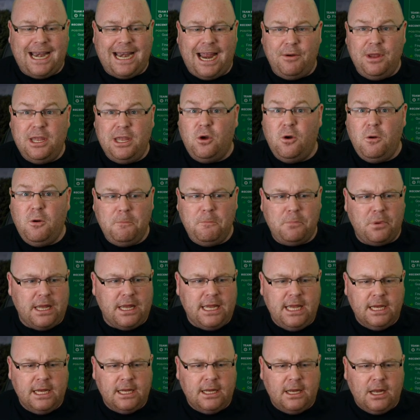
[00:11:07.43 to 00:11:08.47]
Now, he could
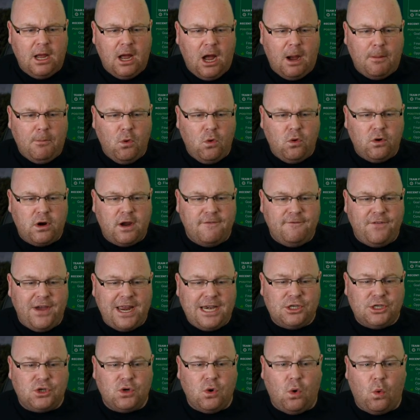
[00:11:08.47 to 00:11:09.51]
be a more
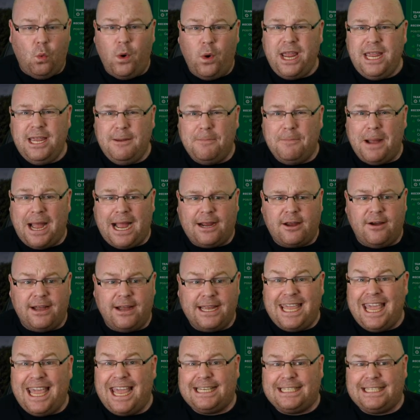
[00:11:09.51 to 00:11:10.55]
conventional wing back, I
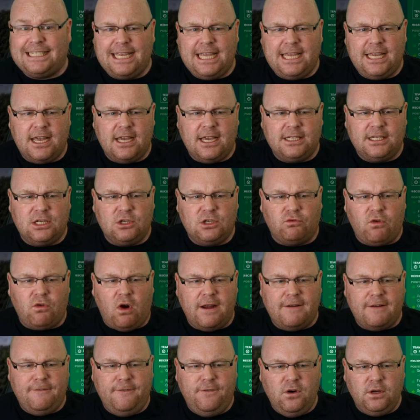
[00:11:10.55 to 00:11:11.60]
guess, seeing as he's
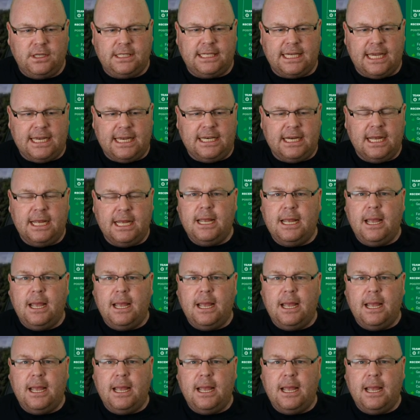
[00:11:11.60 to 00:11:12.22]
right footed.